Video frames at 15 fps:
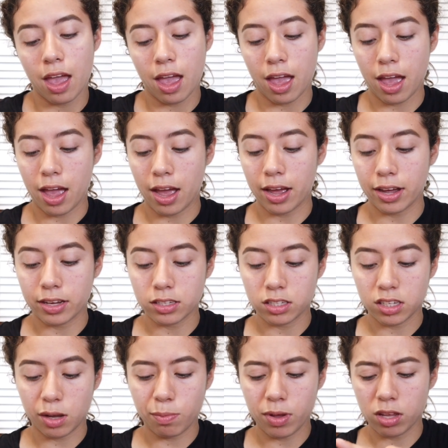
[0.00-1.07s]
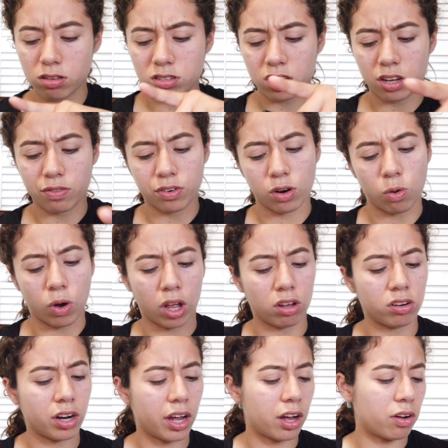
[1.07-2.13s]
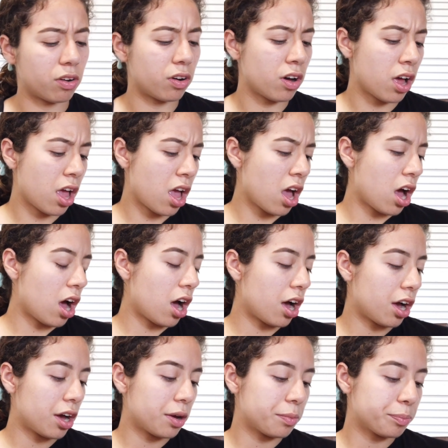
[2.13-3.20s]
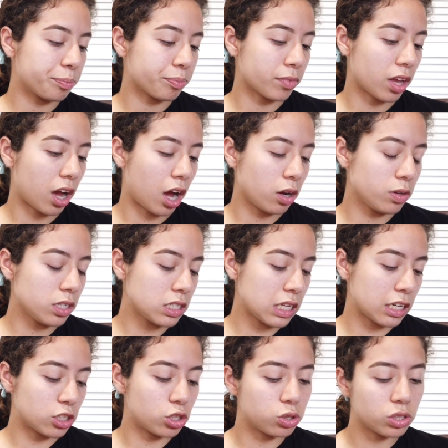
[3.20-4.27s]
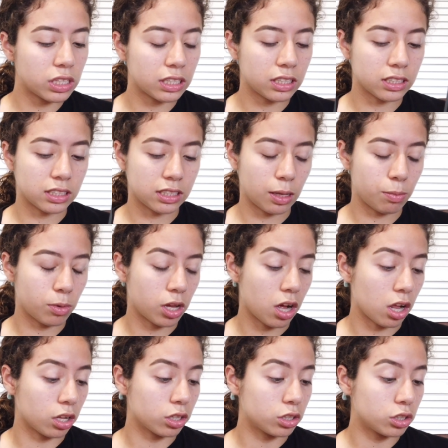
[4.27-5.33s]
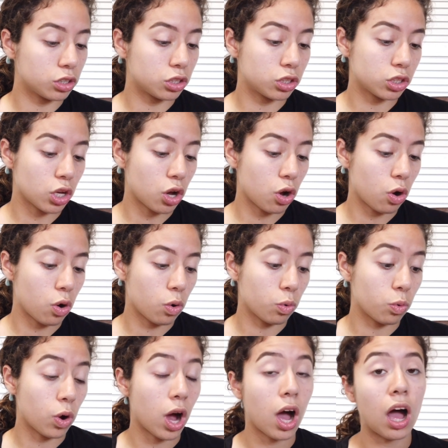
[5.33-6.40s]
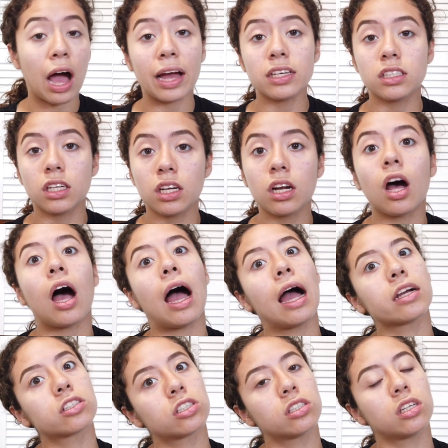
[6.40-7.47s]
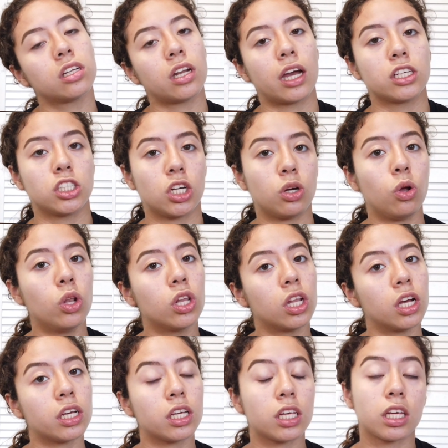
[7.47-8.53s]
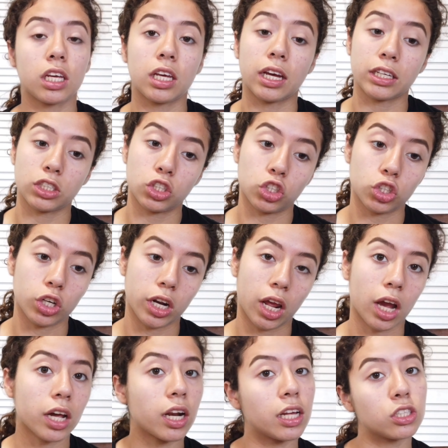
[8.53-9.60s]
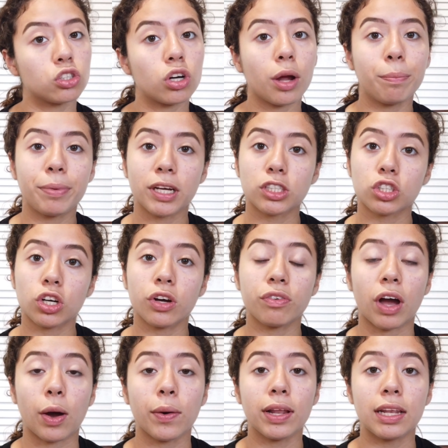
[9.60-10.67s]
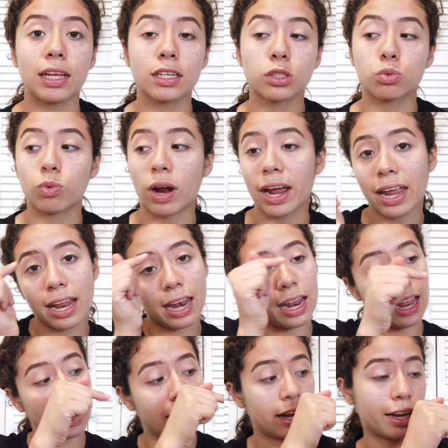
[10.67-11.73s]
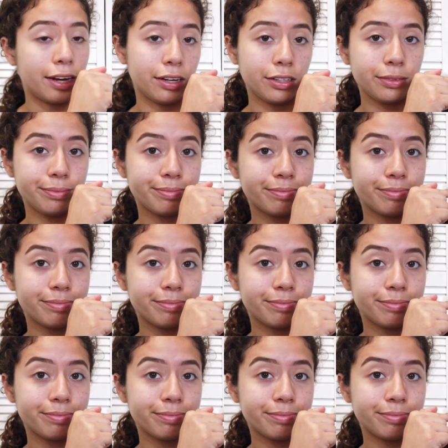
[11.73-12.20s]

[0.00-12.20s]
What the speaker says: and I've been using it for a while now. I always like choose like the same colors. So I did actually an eyeshadow look yesterday. I'm gonna insert a picture of how it looks right here.